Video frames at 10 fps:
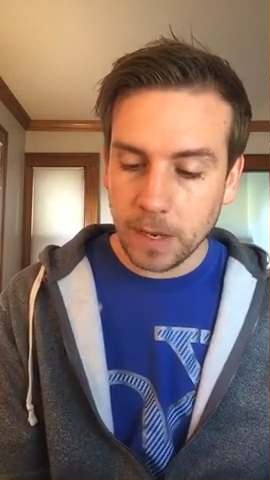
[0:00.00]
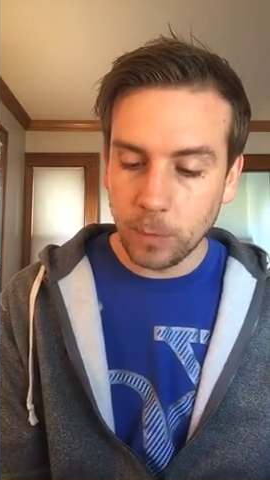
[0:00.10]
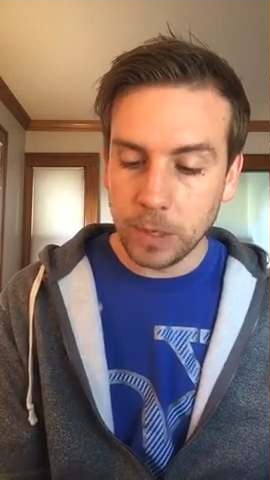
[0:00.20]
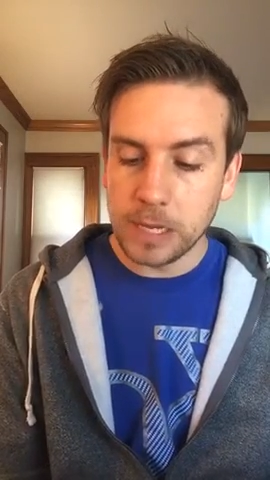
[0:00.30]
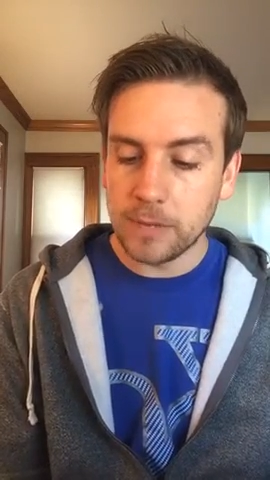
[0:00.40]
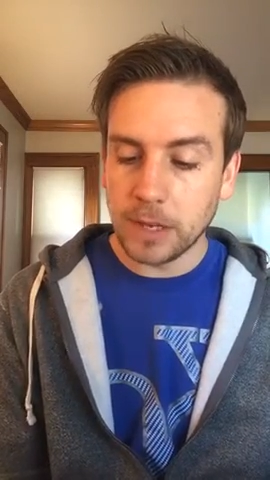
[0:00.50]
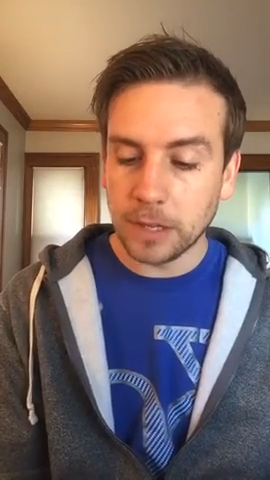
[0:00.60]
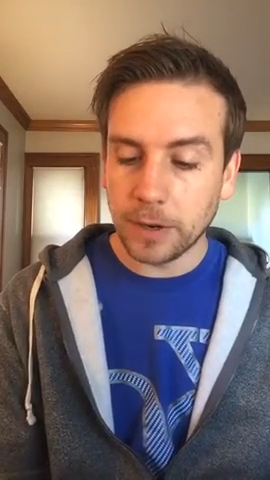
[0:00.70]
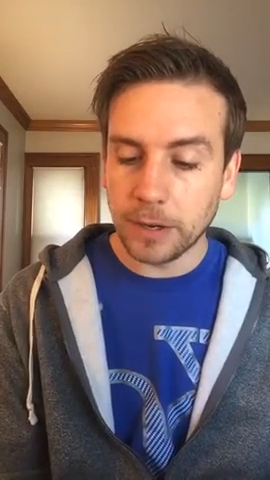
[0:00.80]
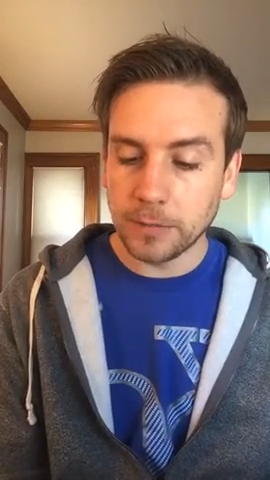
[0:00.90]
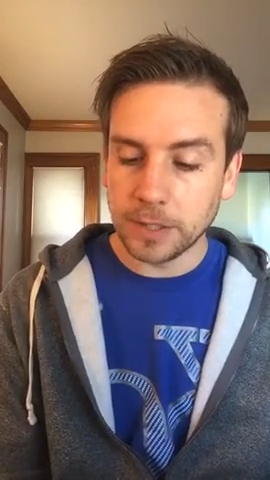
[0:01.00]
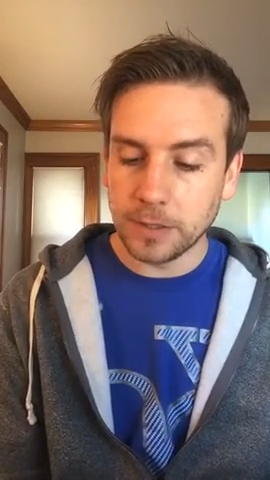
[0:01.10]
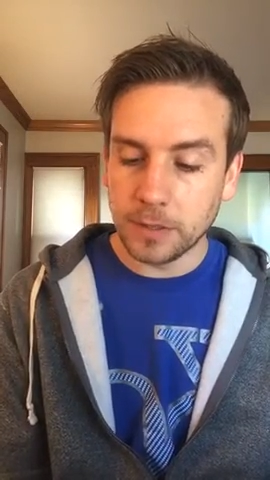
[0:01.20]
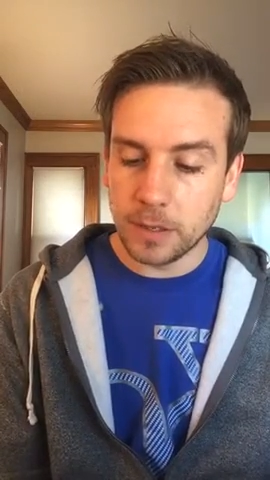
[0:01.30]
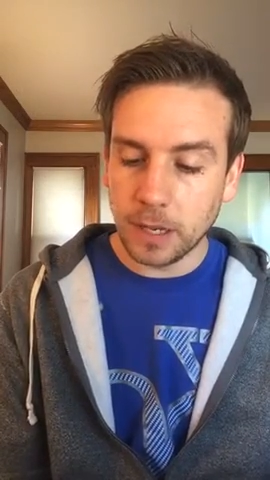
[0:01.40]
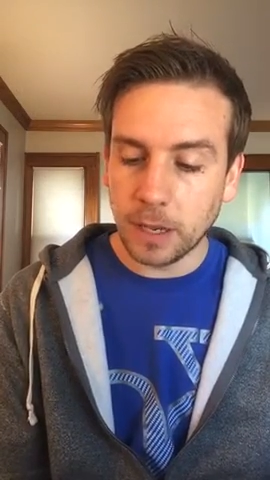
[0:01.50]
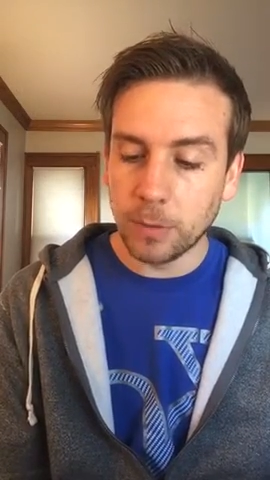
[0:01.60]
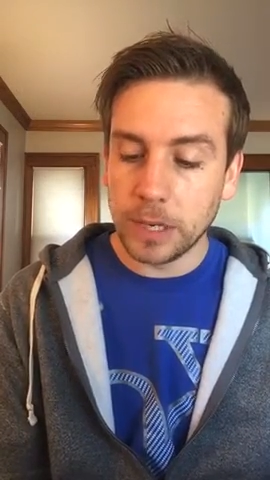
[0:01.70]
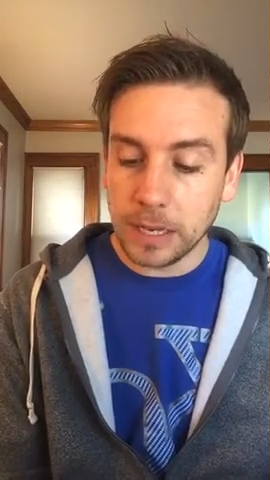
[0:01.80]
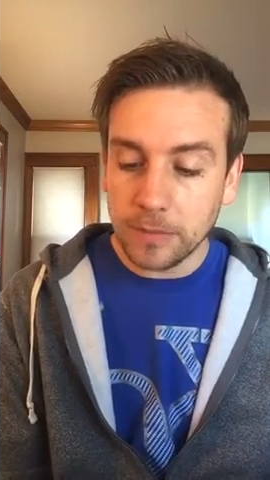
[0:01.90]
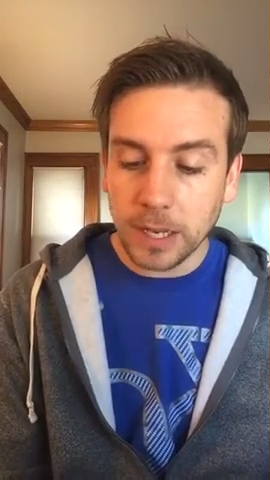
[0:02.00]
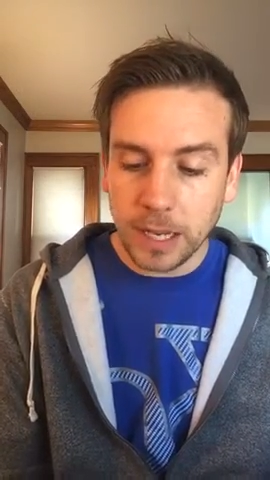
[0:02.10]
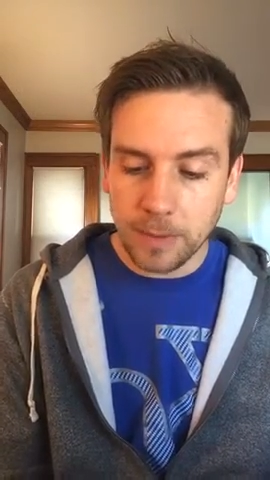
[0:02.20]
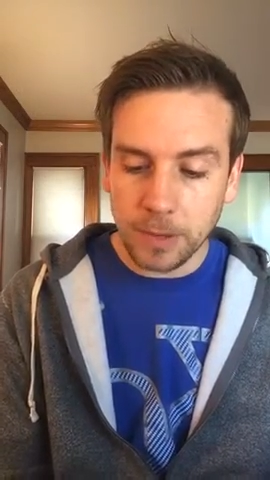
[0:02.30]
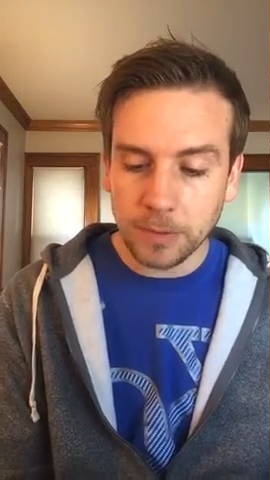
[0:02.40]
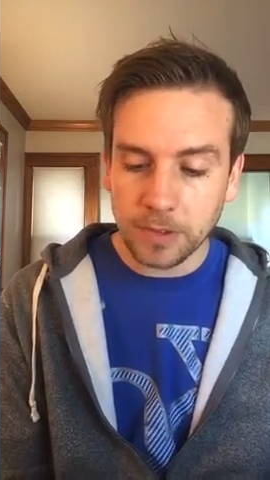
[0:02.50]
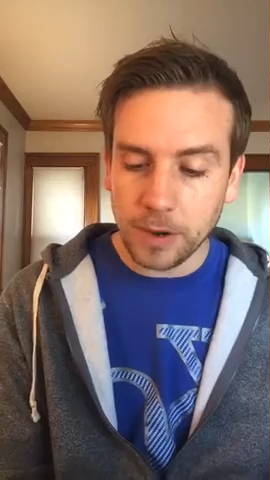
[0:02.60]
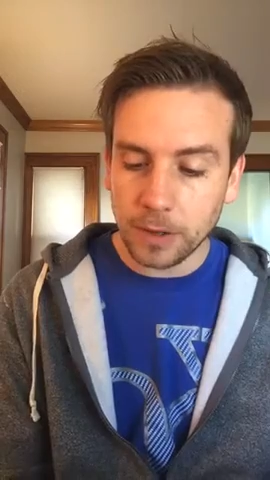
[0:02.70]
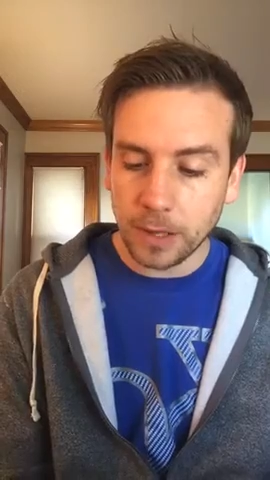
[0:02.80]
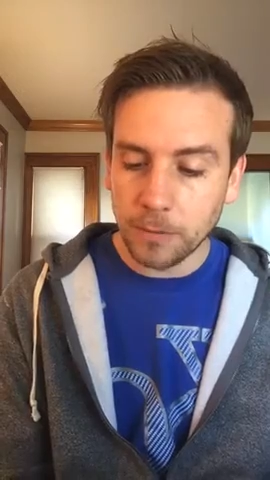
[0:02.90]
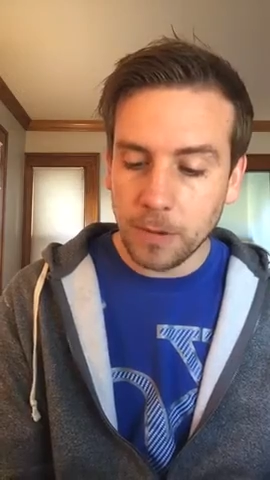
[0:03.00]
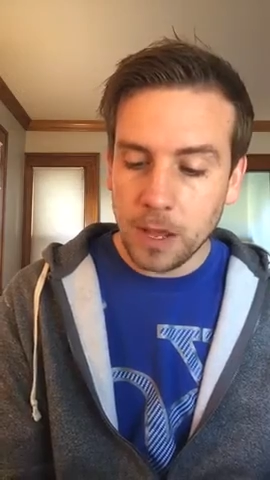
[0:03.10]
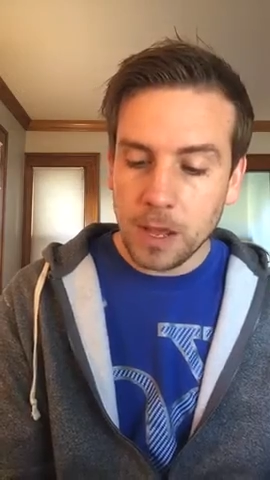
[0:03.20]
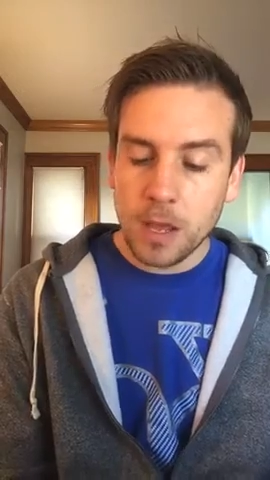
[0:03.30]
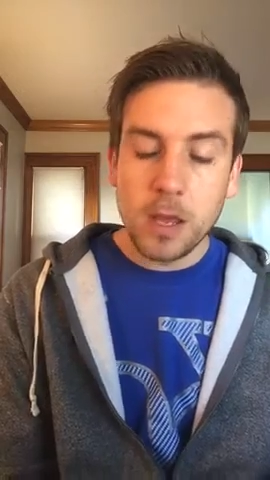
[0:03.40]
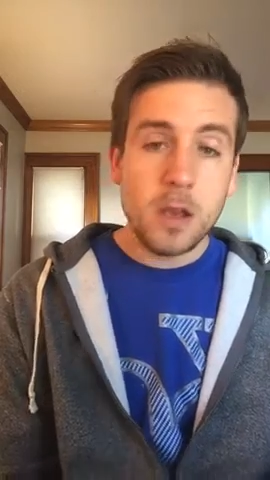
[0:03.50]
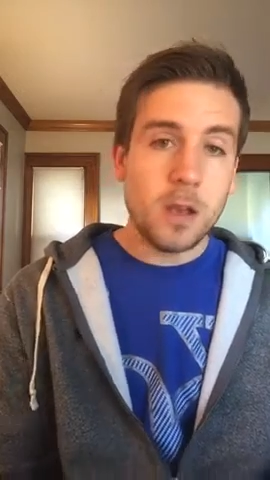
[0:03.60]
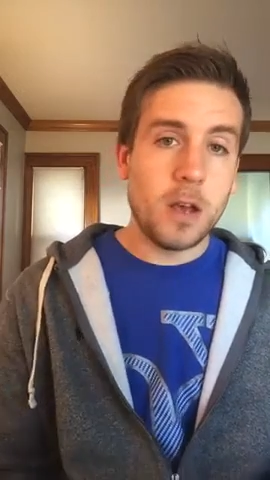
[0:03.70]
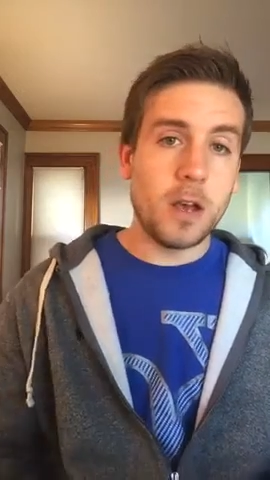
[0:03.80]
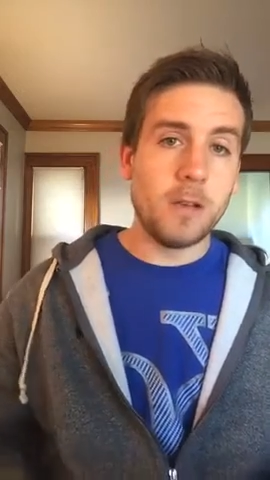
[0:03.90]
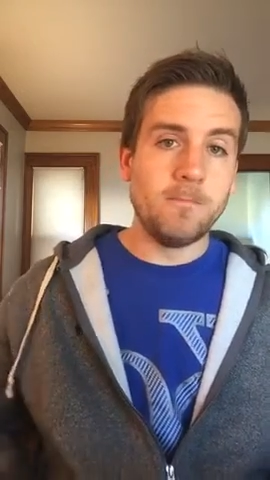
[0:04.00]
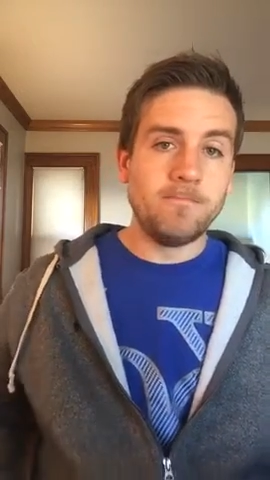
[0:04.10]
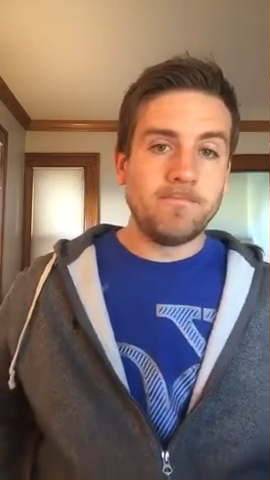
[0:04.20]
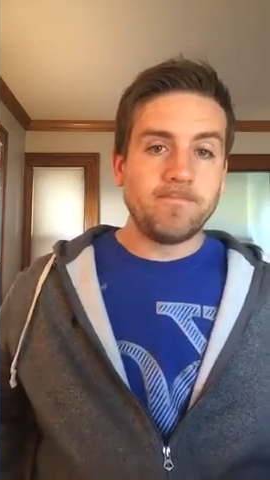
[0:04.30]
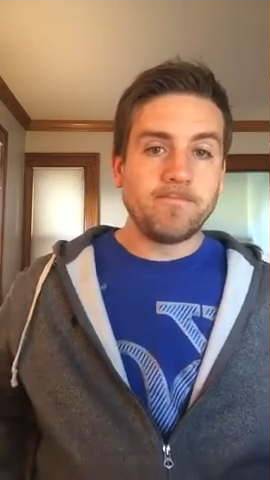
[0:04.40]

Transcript: When evening there he was, uh, when evening came, he was there alone. Um,